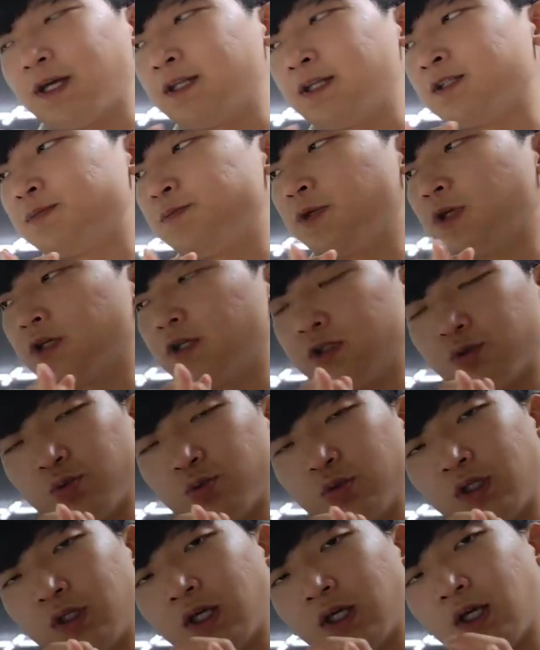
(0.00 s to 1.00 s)
is because
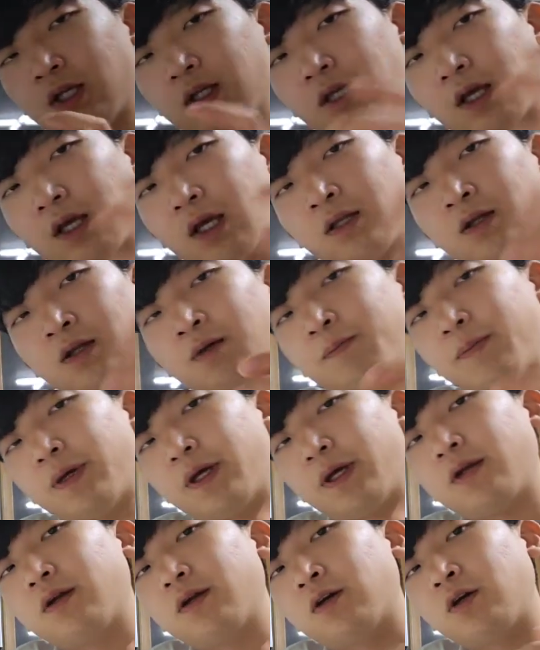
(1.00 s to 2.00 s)
we can get a
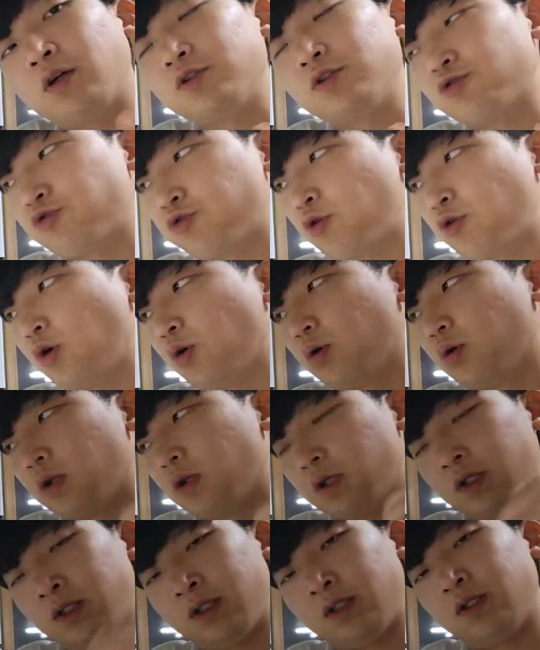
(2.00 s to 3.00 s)
better
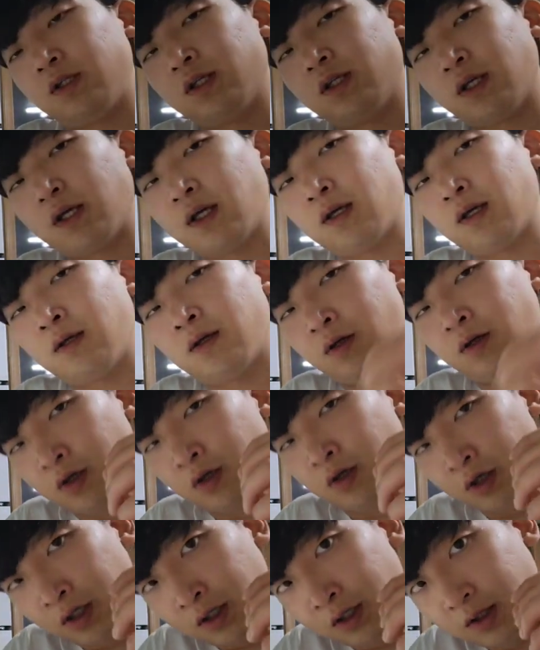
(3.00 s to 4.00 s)
control in
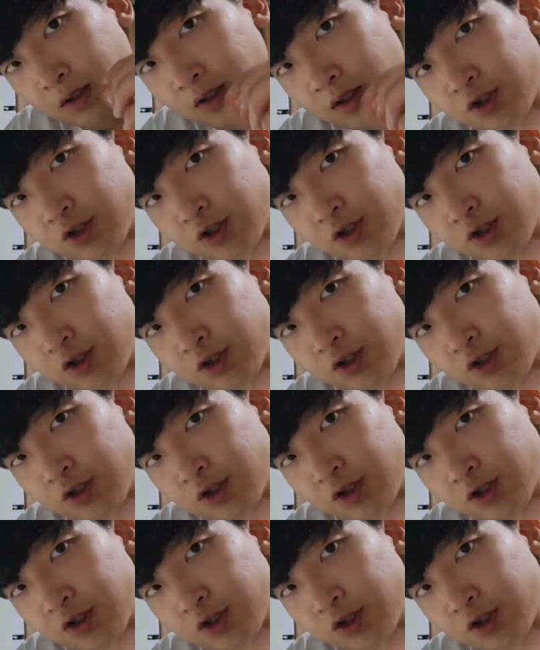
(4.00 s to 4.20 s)
the